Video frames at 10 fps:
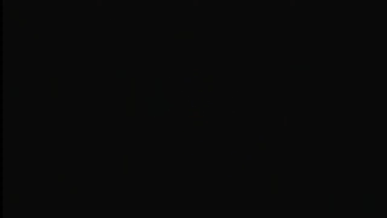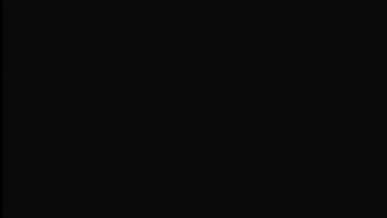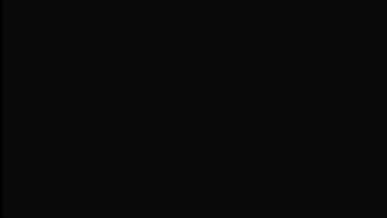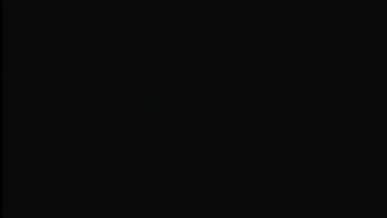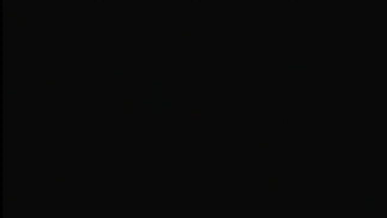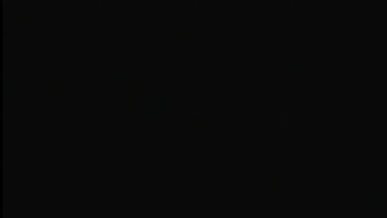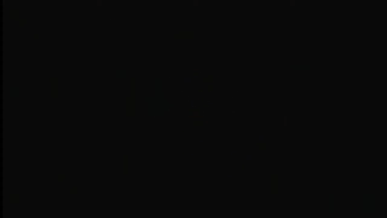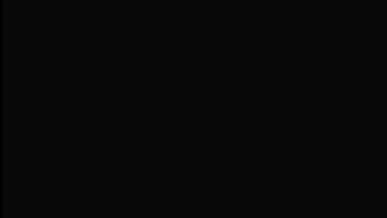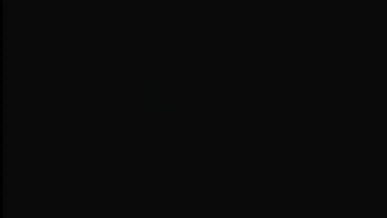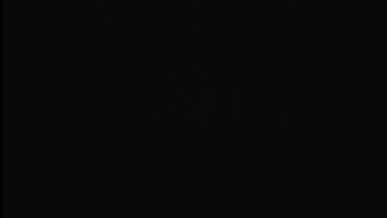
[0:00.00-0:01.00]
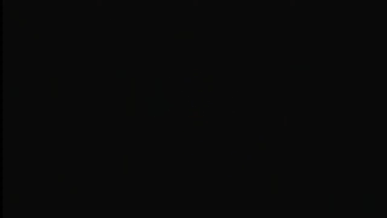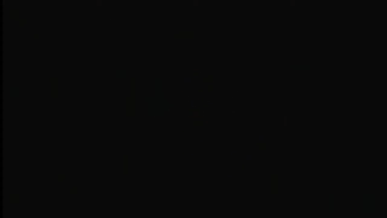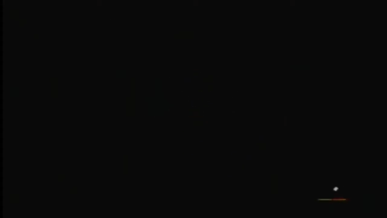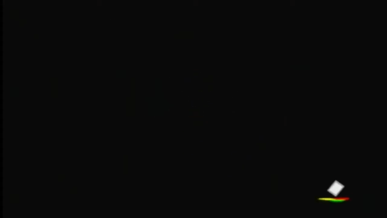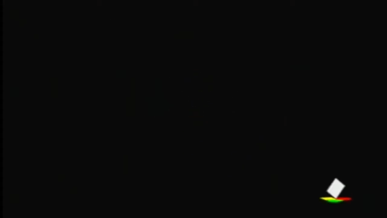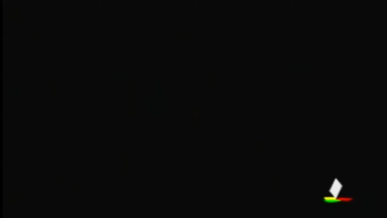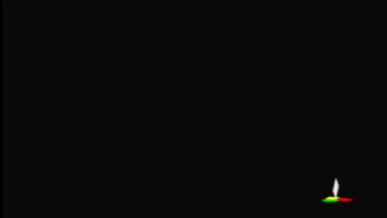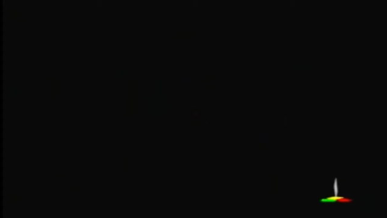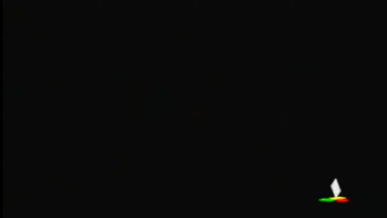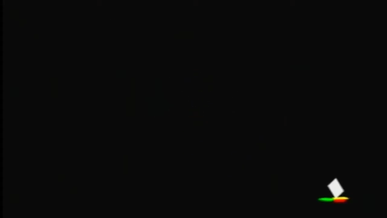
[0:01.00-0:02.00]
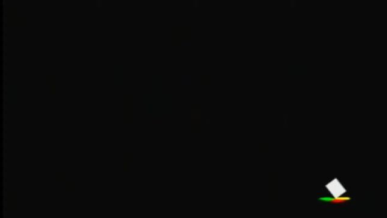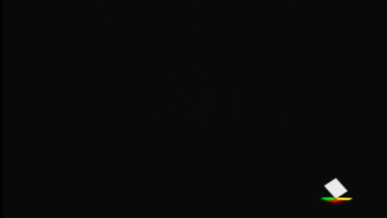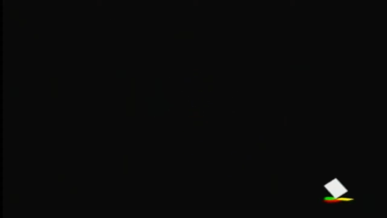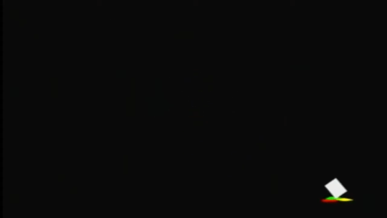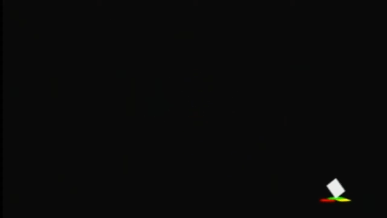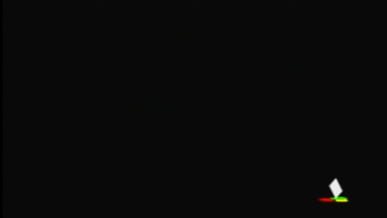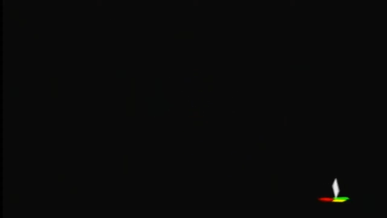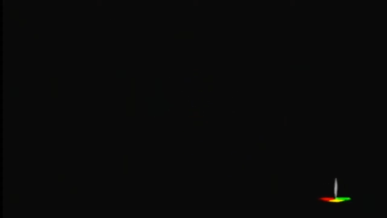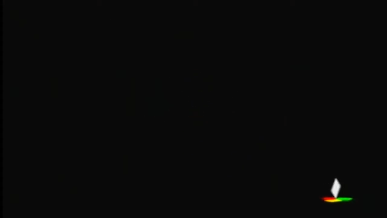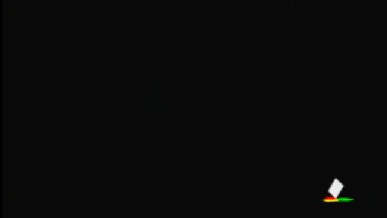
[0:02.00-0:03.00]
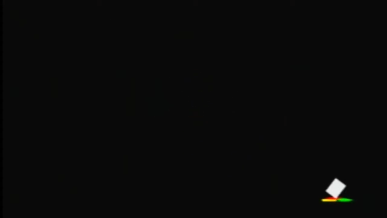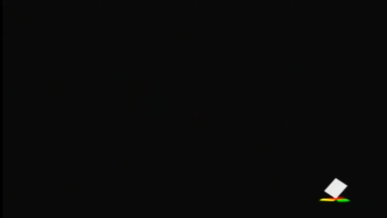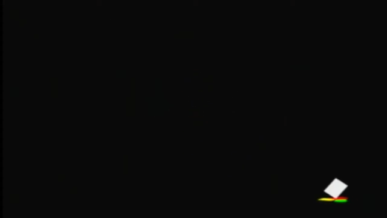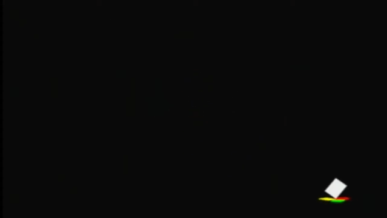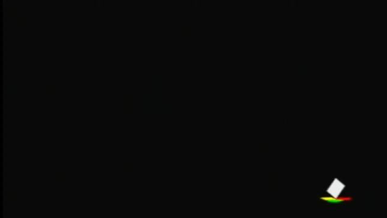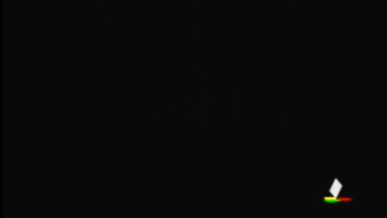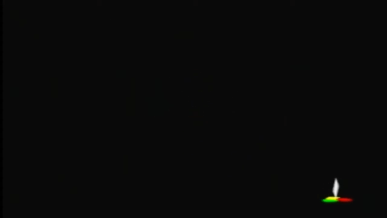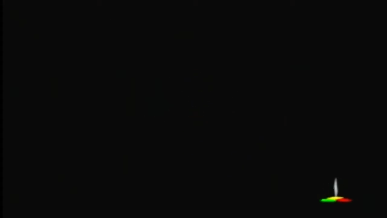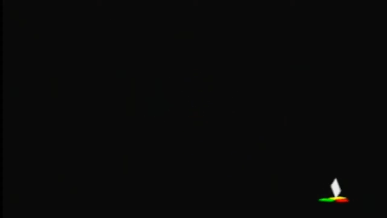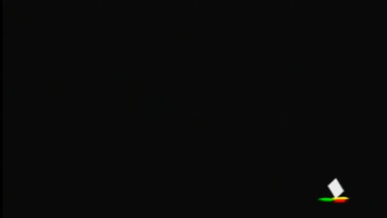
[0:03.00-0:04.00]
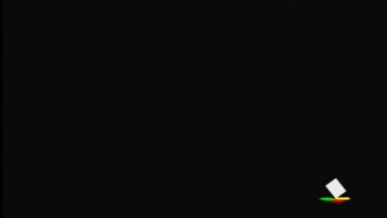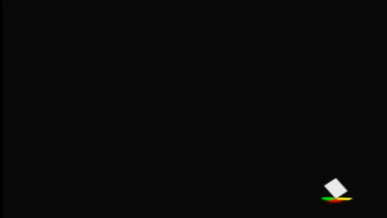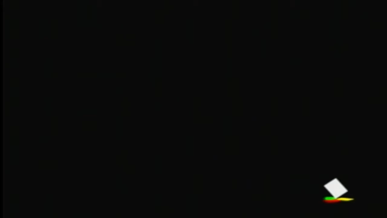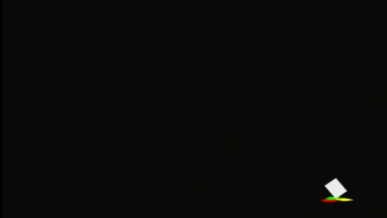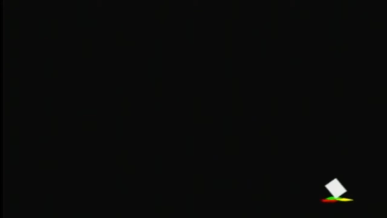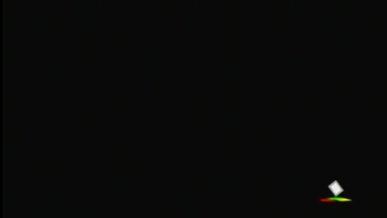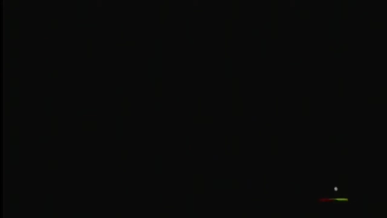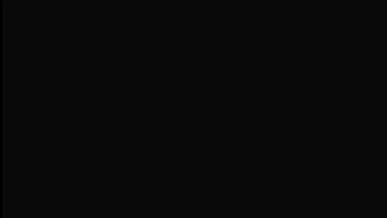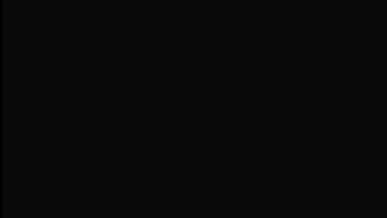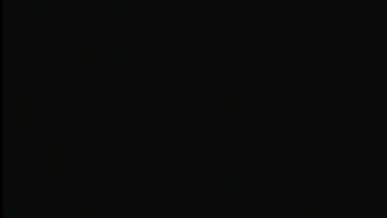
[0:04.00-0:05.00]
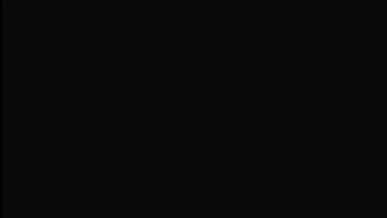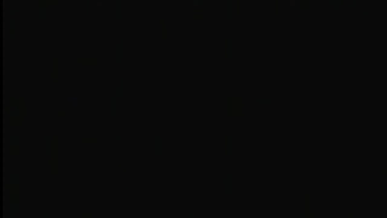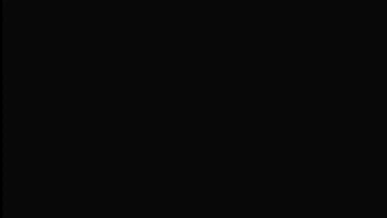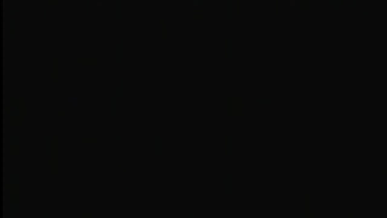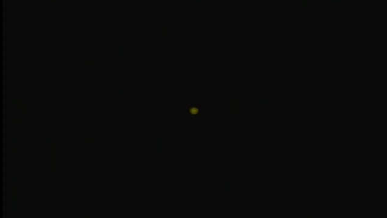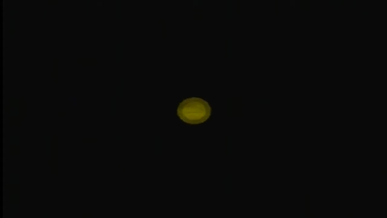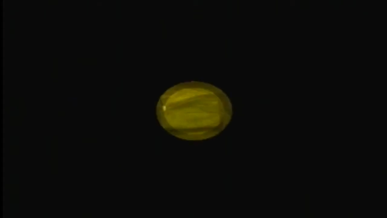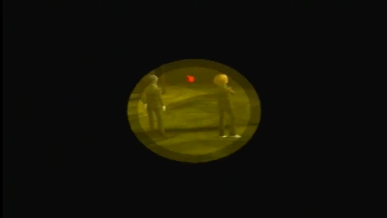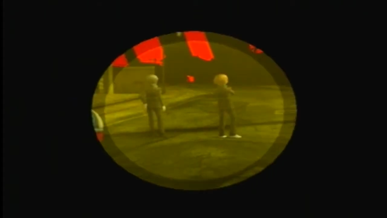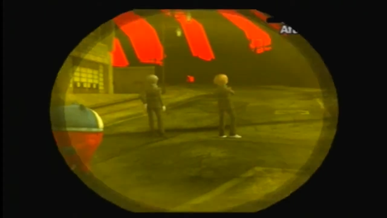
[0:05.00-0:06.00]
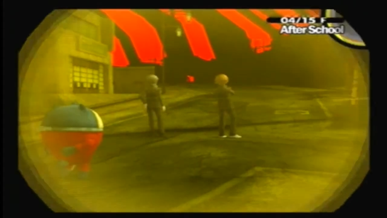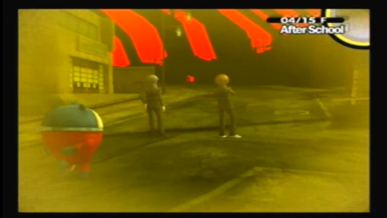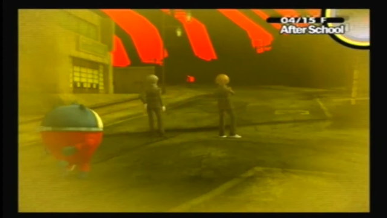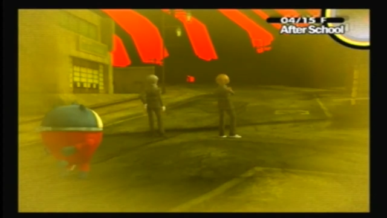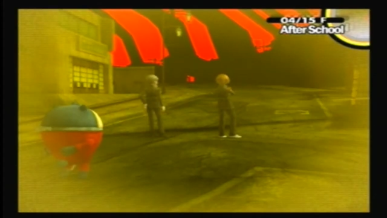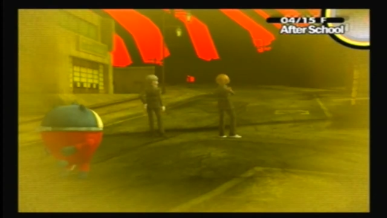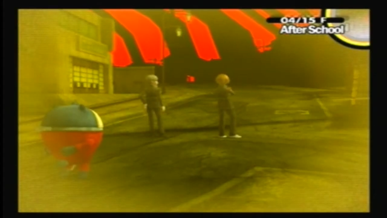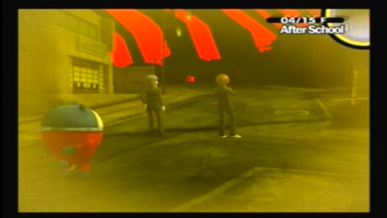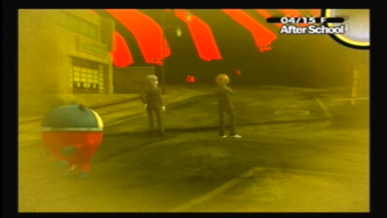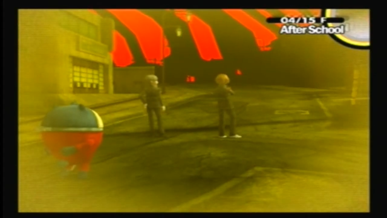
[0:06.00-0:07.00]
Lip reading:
(no speaker visible)